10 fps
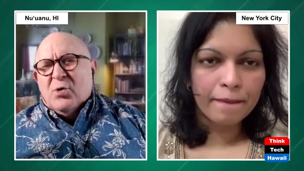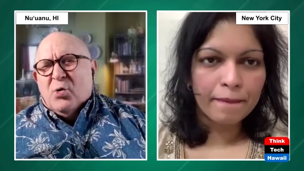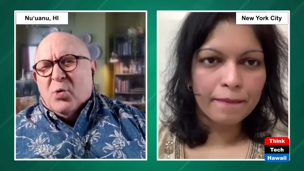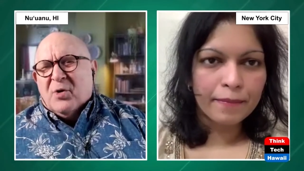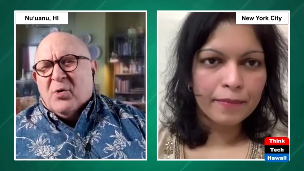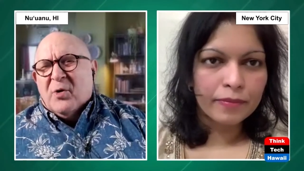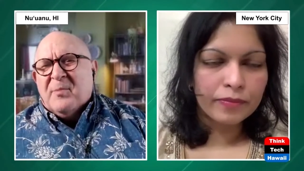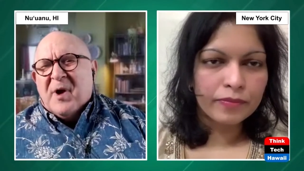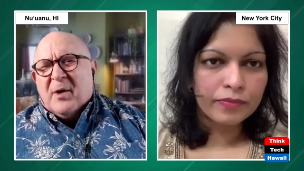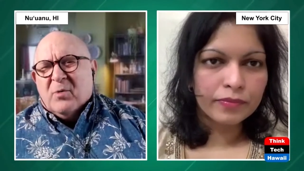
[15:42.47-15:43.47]
Speaker 1: who are going
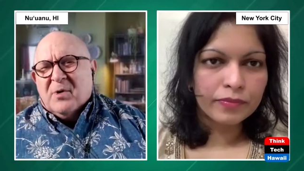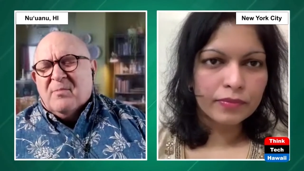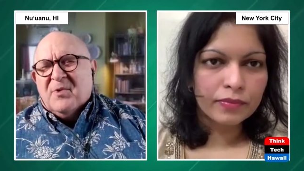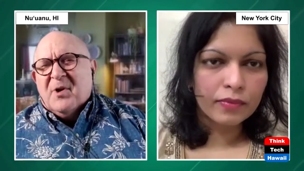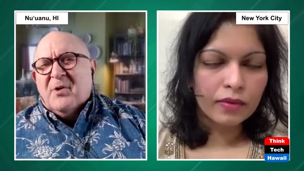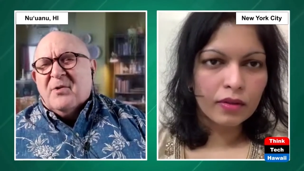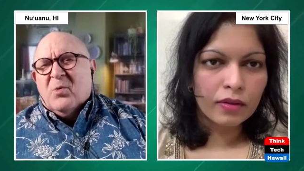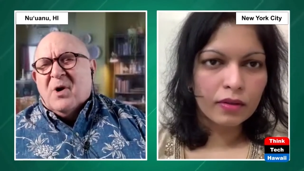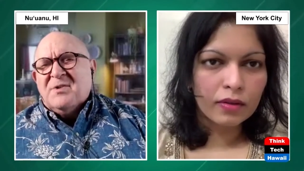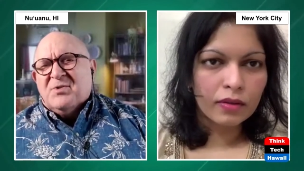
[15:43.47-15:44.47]
backward. They're the
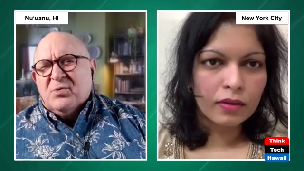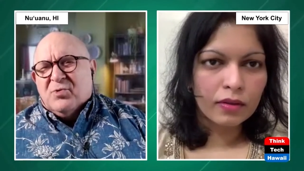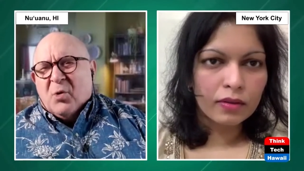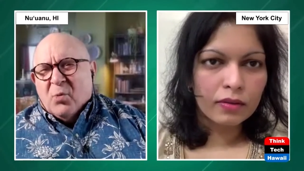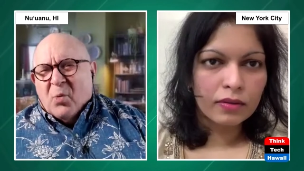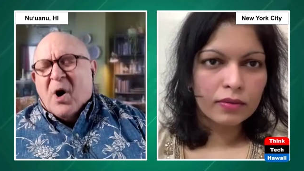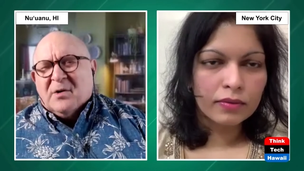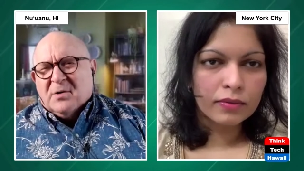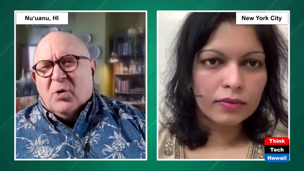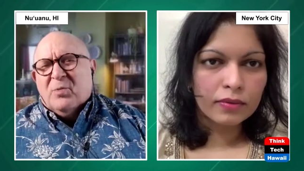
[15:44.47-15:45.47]
ones who don't
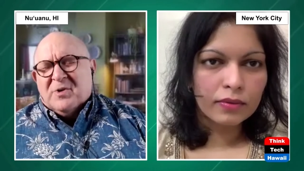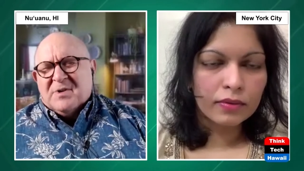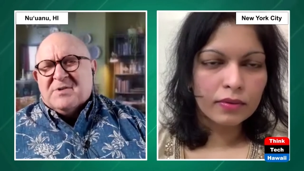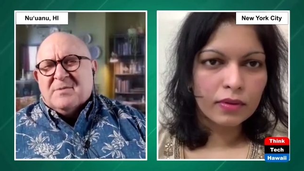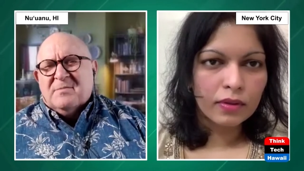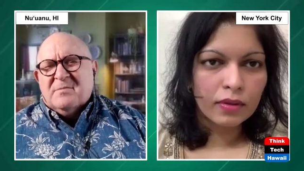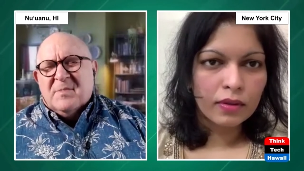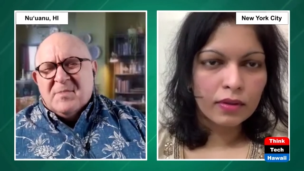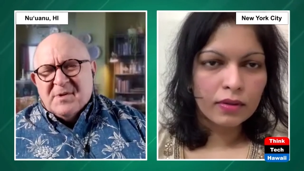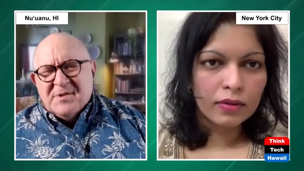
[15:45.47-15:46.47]
want globalism.
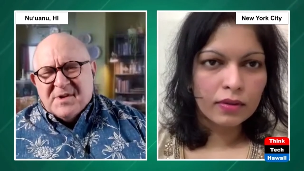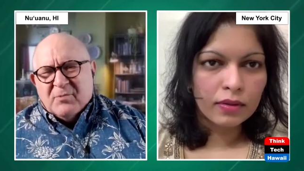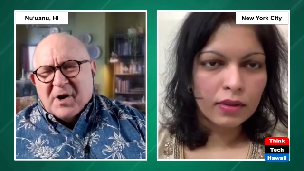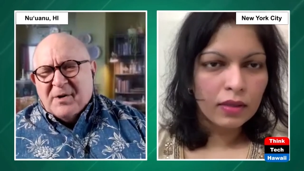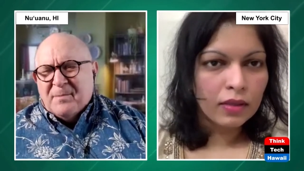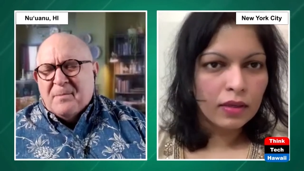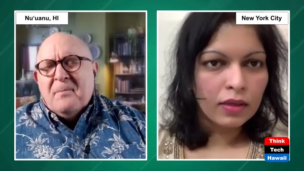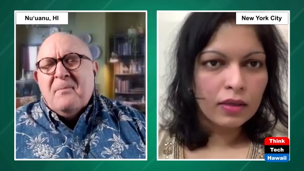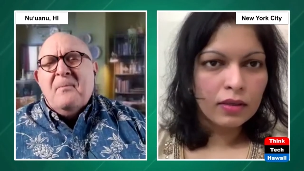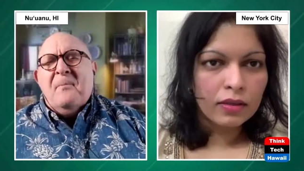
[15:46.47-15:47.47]
Mm, is that right?
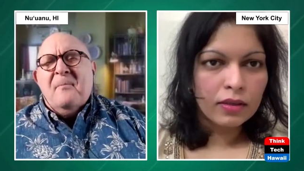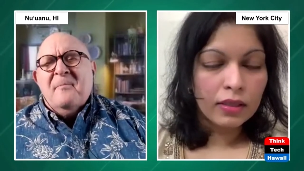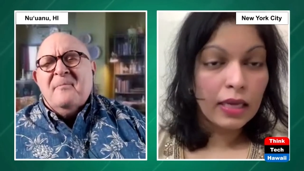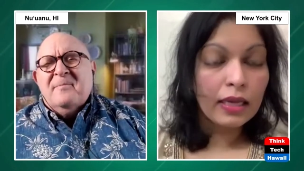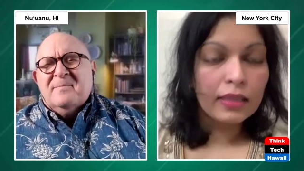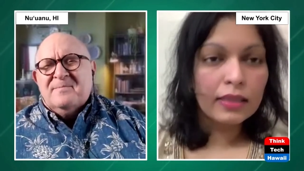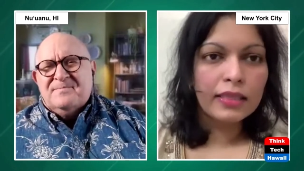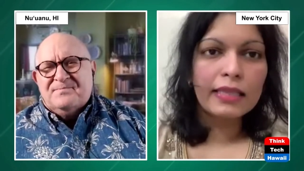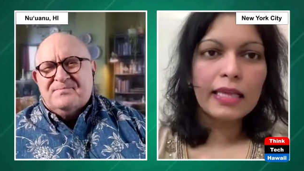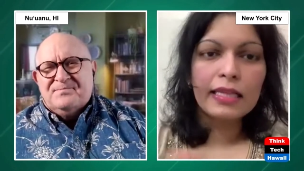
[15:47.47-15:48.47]
Speaker 2: Yeah,
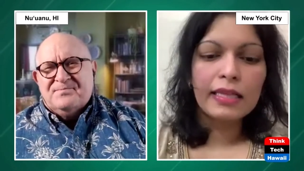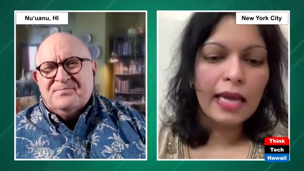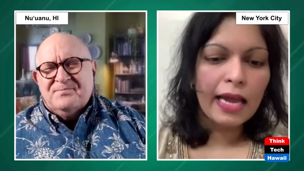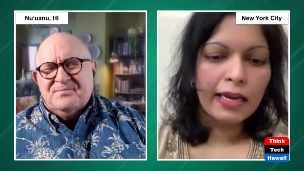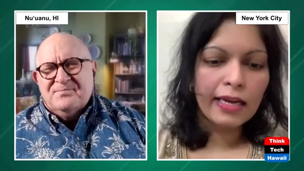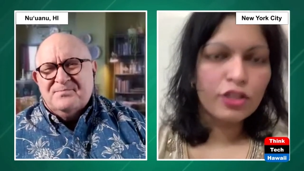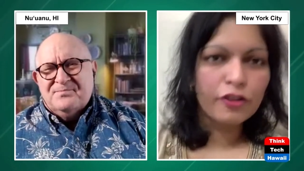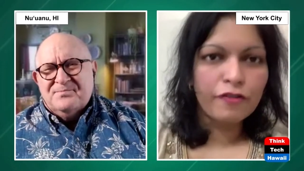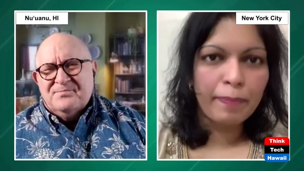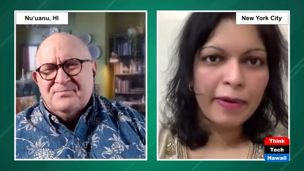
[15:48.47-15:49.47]
there, are areas of
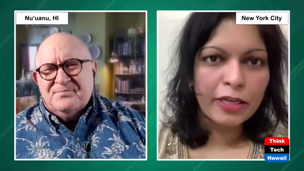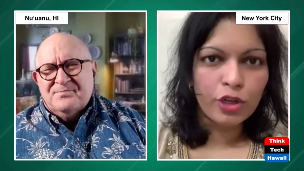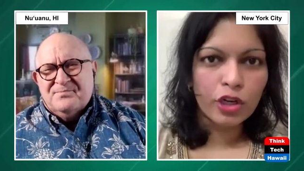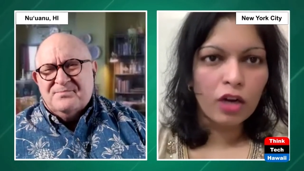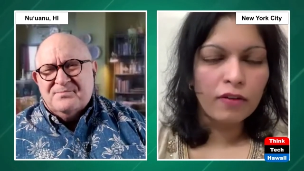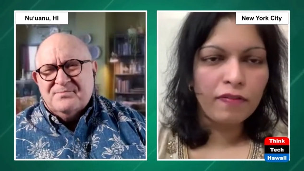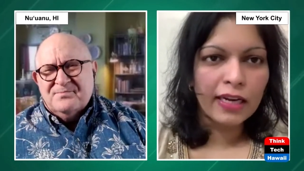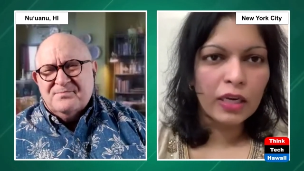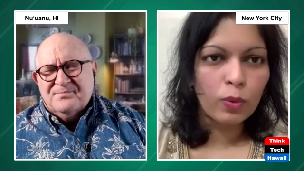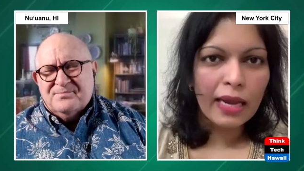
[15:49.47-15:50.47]
perpetual
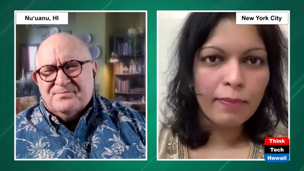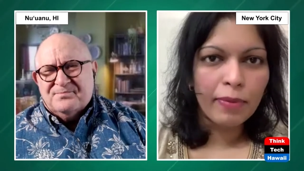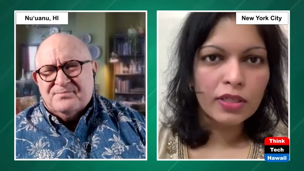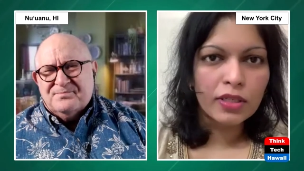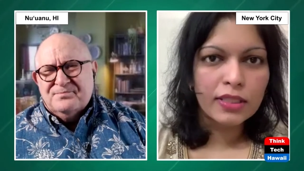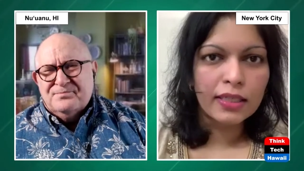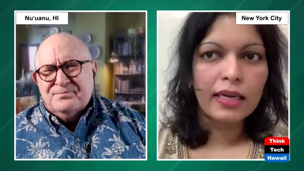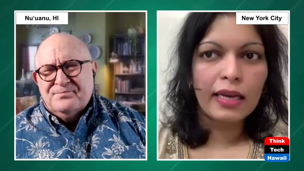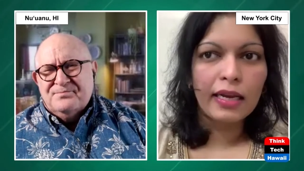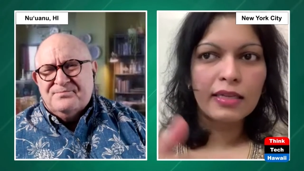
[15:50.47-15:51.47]
conflict. Why? Because it,
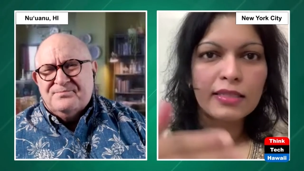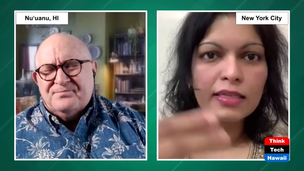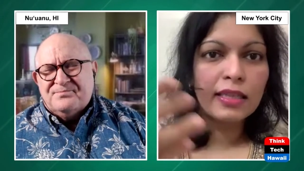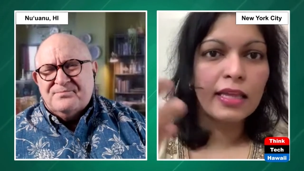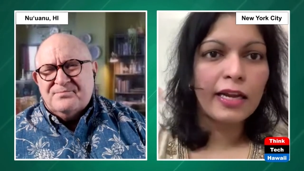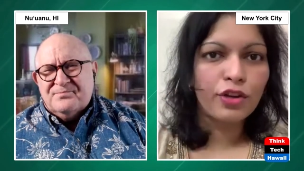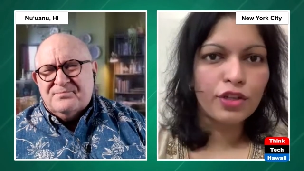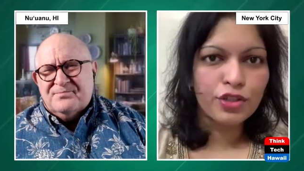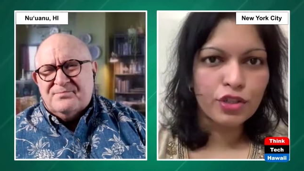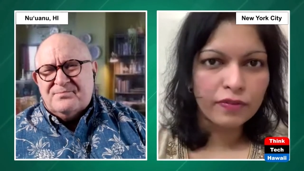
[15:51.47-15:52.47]
it is in the
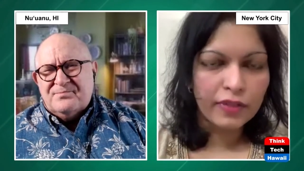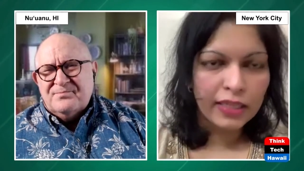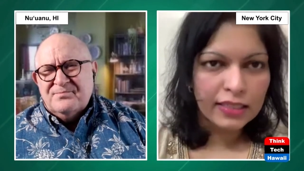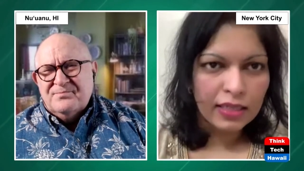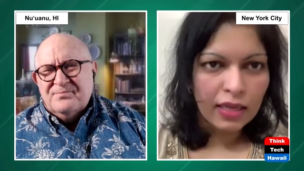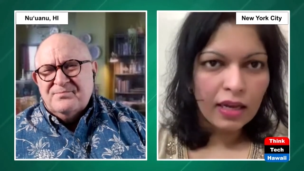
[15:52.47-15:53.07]
interest of these